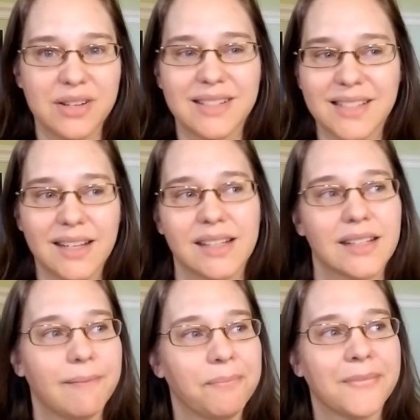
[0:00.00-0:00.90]
And it's
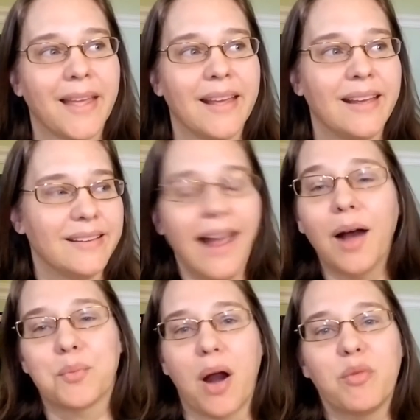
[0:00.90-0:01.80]
like,
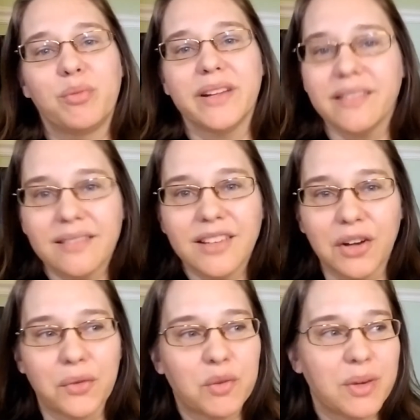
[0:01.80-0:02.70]
yeah, probably, you
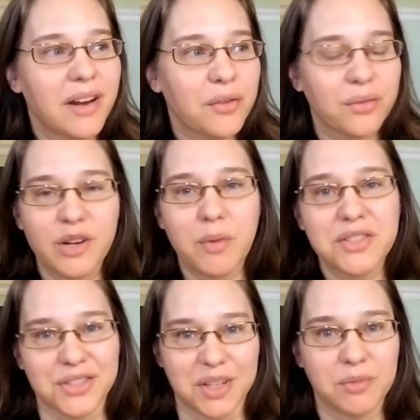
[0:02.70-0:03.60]
know, it'll be another three
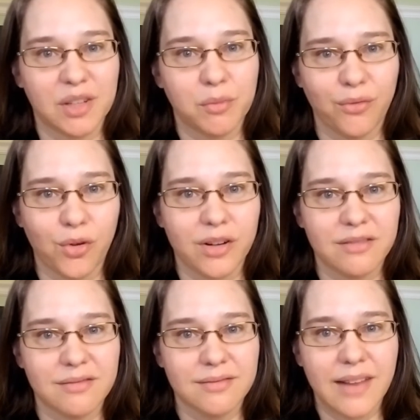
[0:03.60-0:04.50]
months or something before it
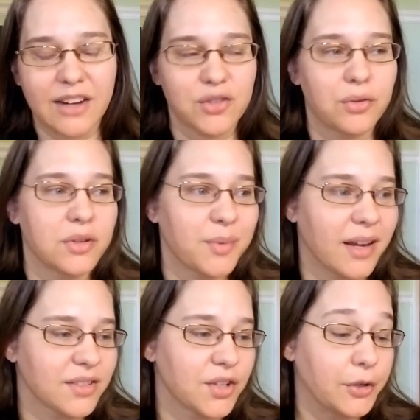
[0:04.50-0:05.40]
actually grows
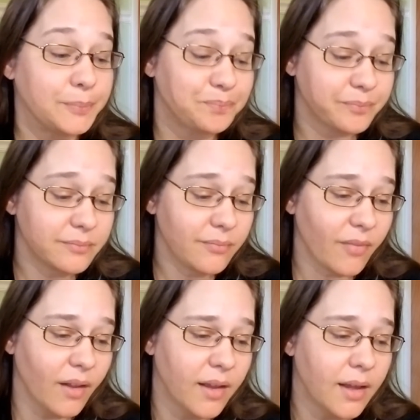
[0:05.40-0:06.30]
back. So
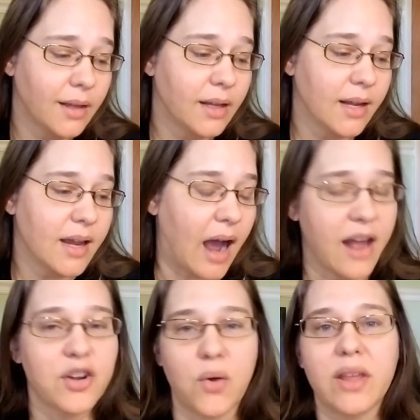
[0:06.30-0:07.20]
I
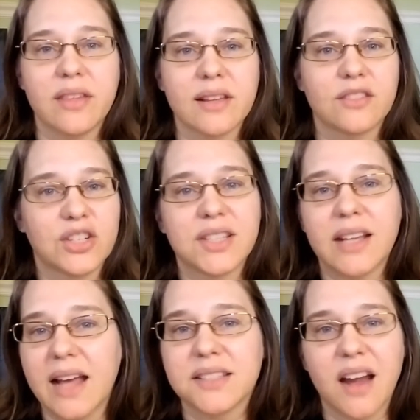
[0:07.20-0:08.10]
don't know. I think just
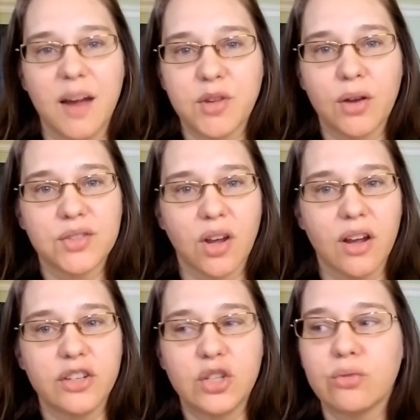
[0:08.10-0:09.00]
as time goes
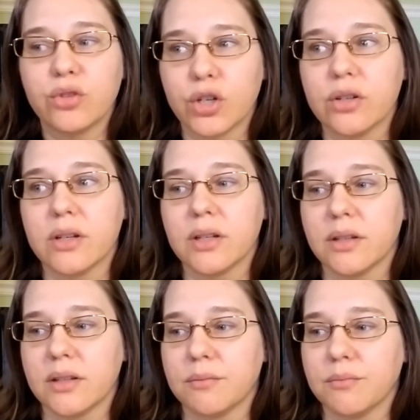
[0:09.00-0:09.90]
on, you learn
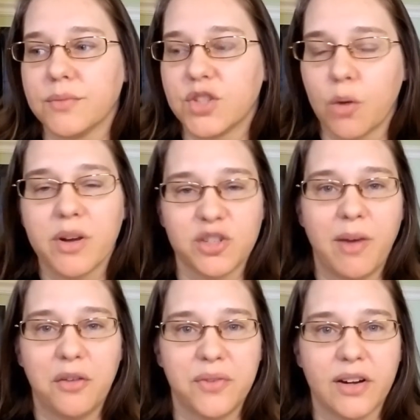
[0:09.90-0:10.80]
so much
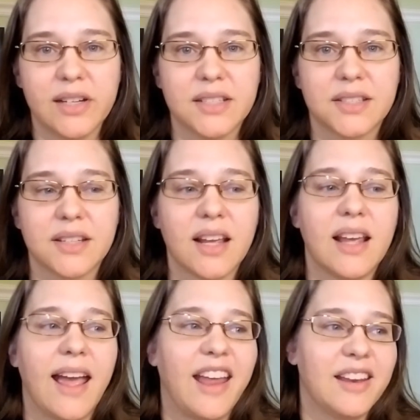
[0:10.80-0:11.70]
about ferrets
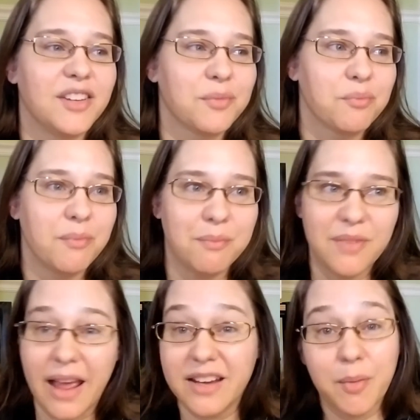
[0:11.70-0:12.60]
and
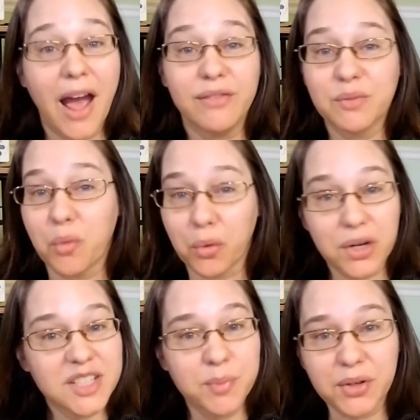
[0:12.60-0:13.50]
end up having more
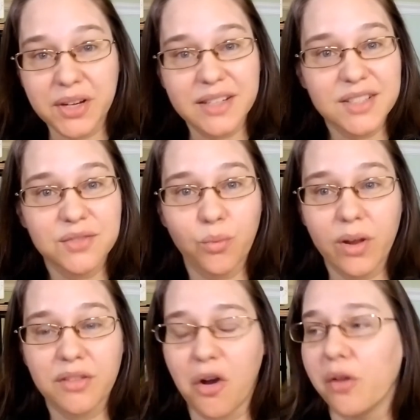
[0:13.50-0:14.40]
experience
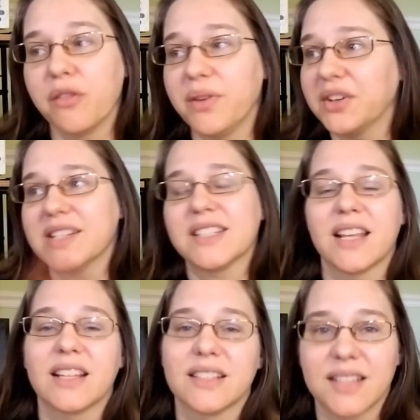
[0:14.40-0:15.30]
with all the various
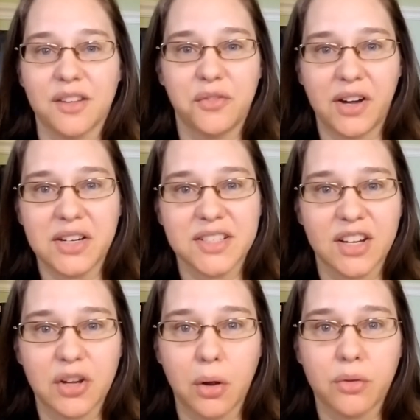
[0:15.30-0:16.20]
things that ferrets
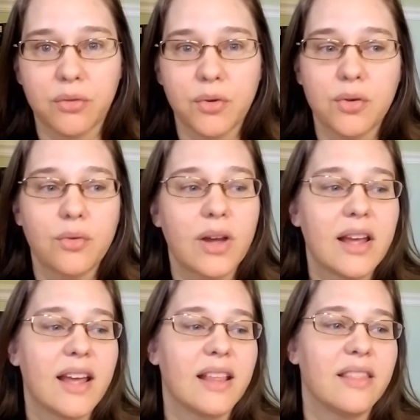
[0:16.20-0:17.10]
can go through
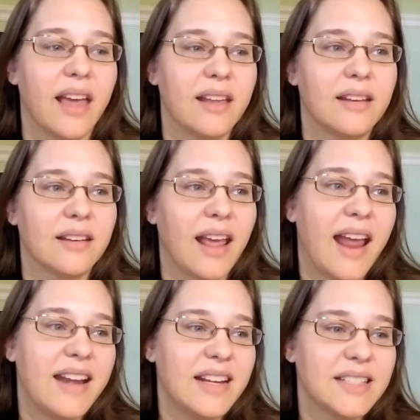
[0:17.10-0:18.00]
than
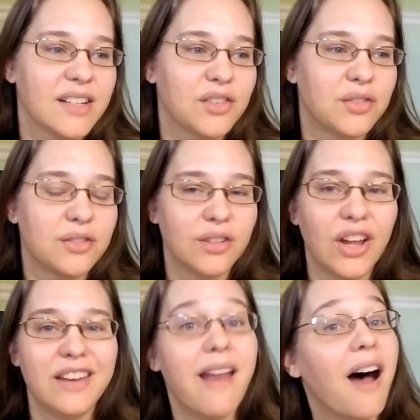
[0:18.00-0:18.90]
any single
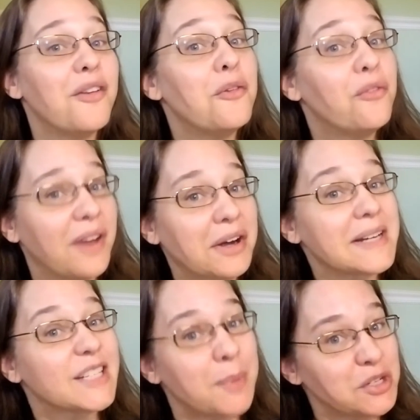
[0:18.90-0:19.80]

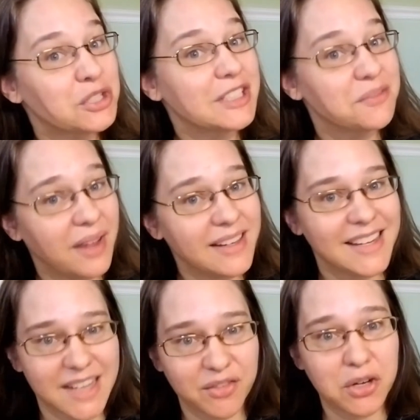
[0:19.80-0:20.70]
non-ferret specialist vet
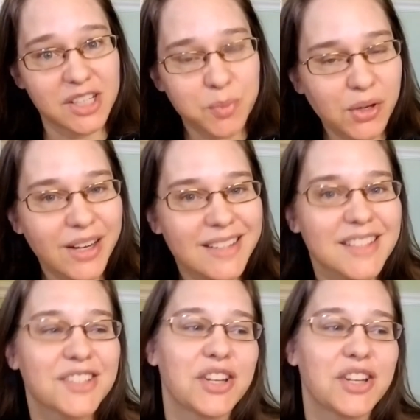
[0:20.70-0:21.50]
has ever experienced.